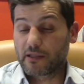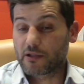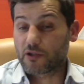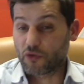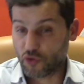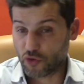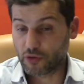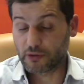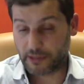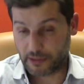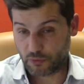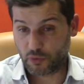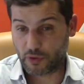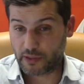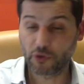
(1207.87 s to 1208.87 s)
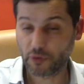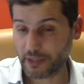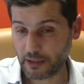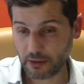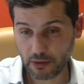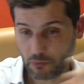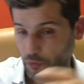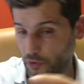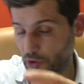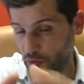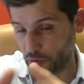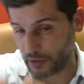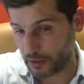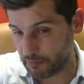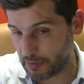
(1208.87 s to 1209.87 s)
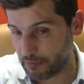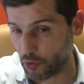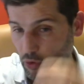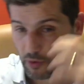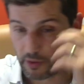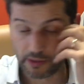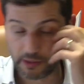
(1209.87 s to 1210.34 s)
social network. You can you can be more